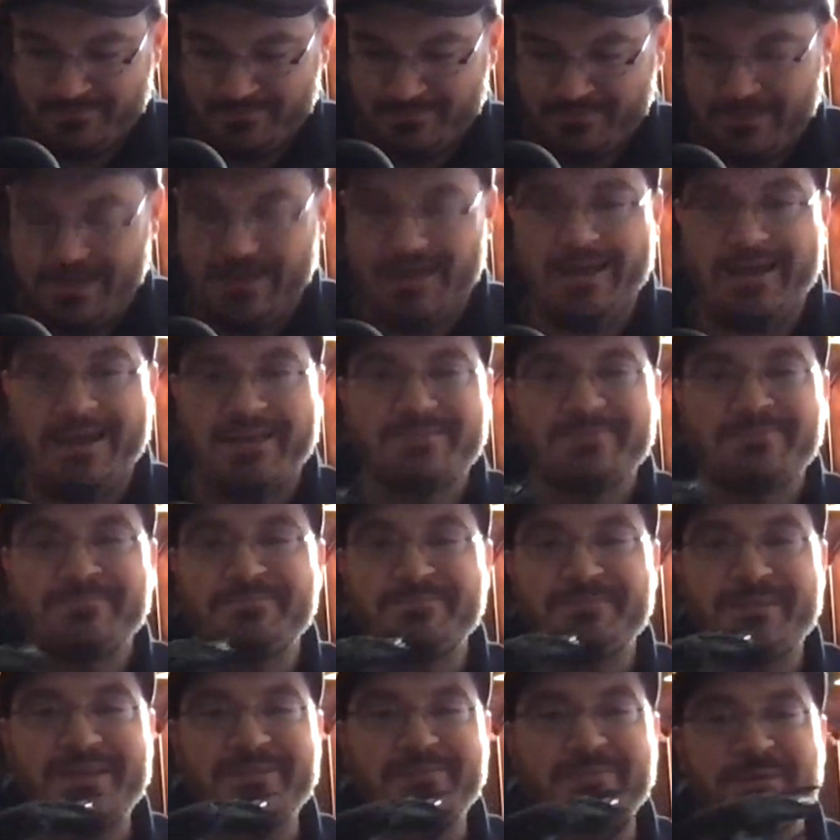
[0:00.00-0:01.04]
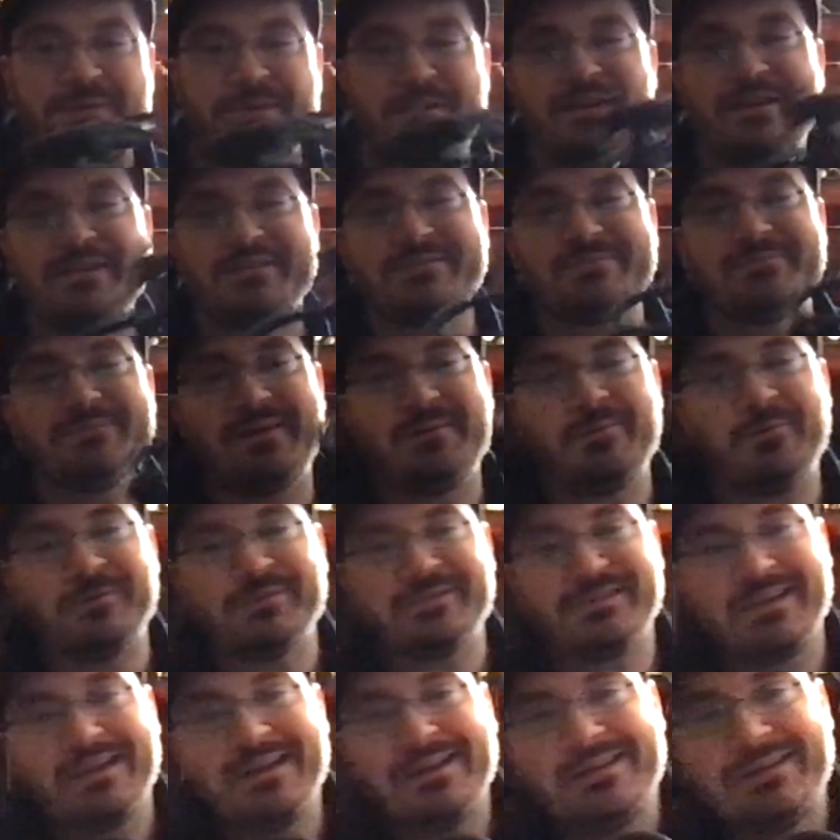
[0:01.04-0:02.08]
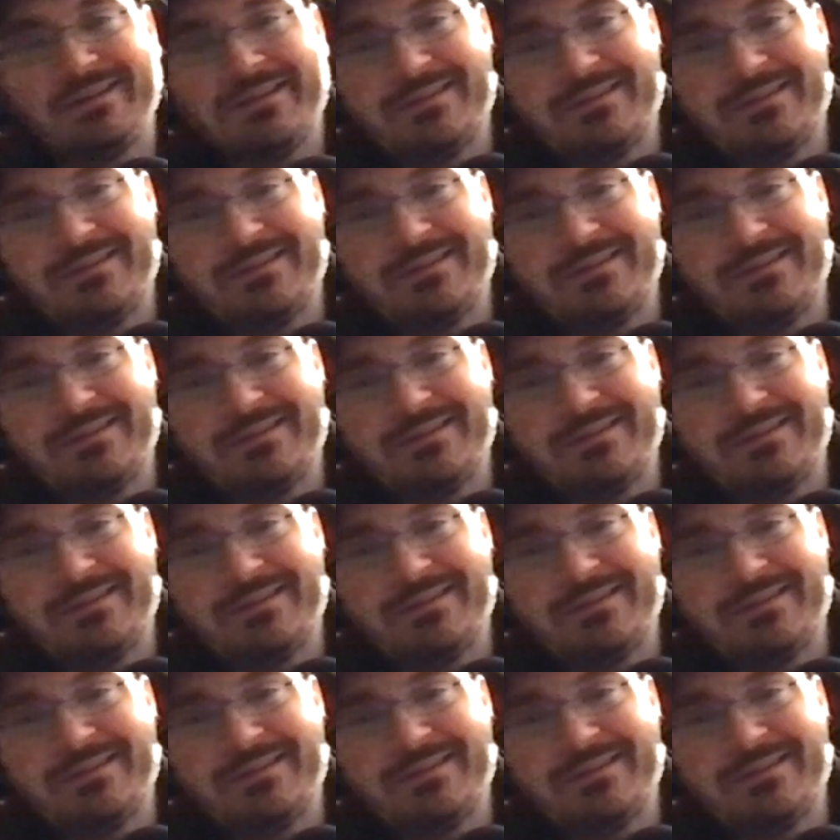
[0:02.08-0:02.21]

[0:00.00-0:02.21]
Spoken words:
Yeah, that's pretty awesome, I will say.